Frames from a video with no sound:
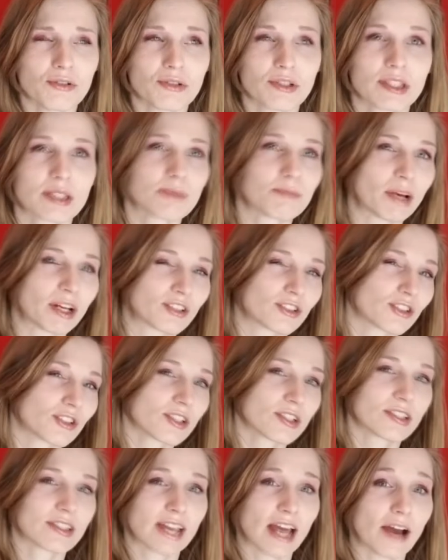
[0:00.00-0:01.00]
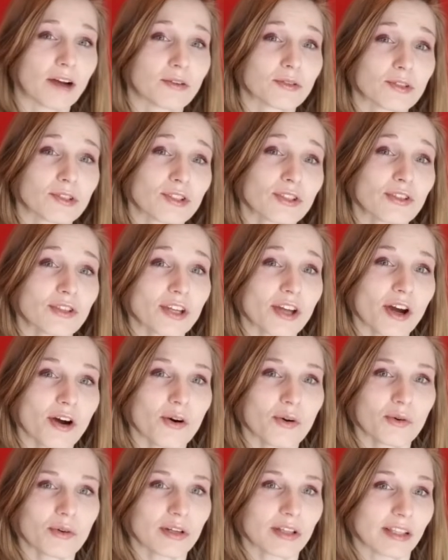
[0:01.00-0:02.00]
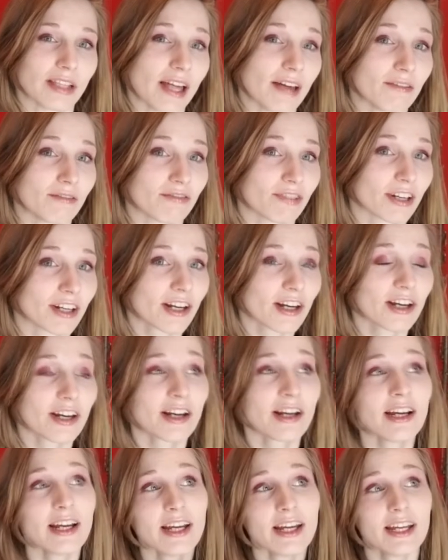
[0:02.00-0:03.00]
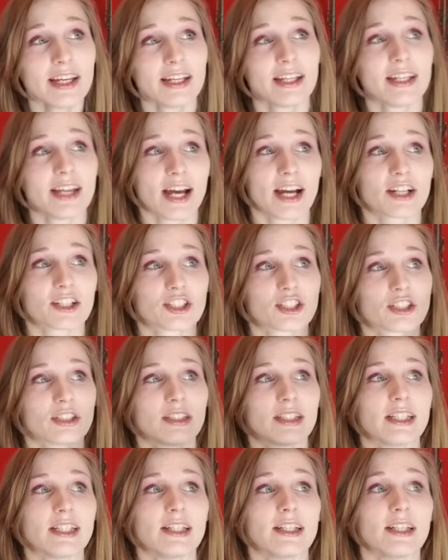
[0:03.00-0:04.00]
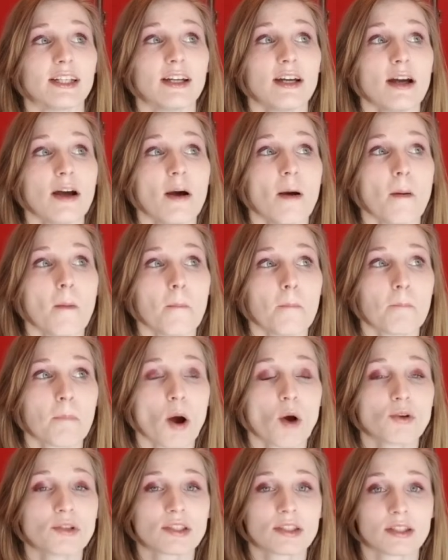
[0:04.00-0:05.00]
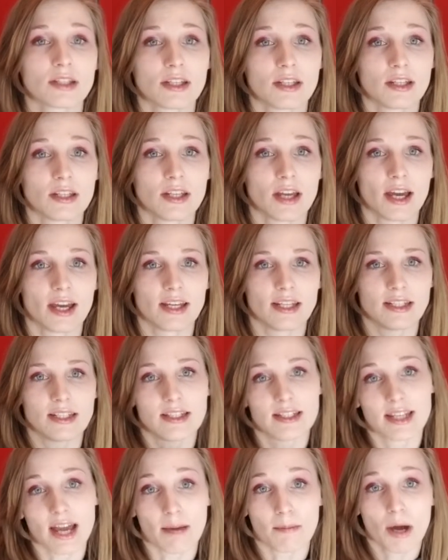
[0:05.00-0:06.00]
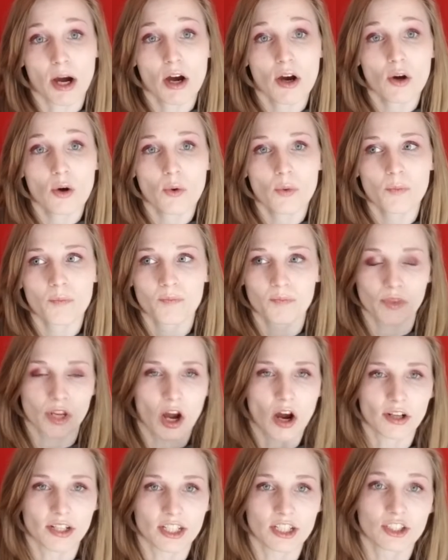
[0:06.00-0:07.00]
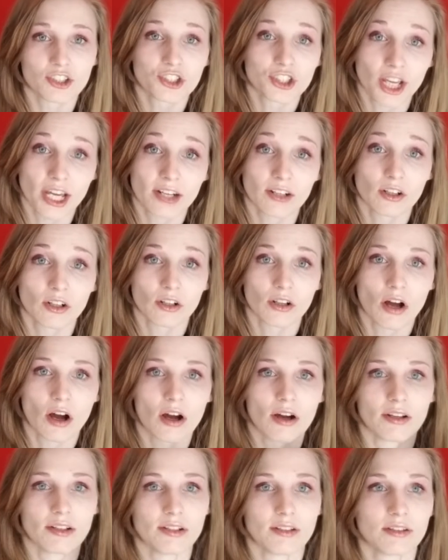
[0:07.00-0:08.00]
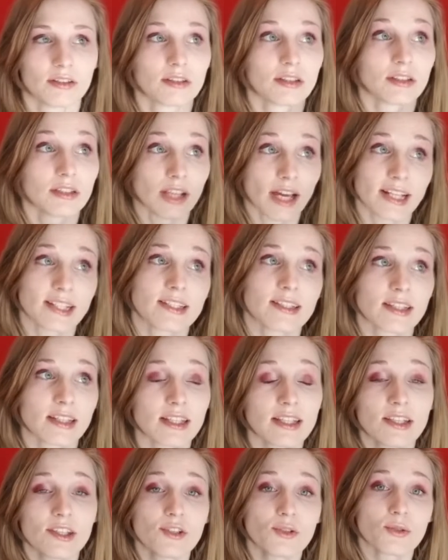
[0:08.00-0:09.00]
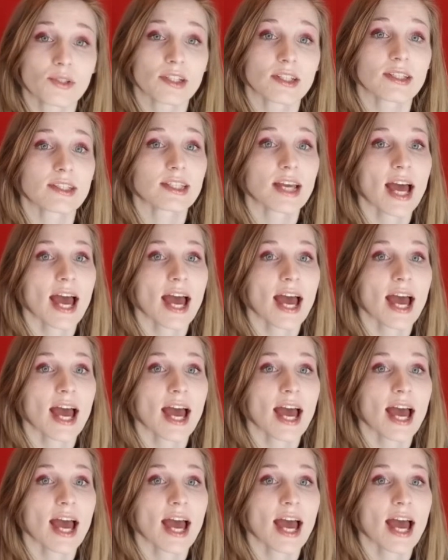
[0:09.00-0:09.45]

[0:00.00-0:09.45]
Spectra Sound Studio, Glenn Fricker. He actually posted a demo on his channel on the lights that he uses,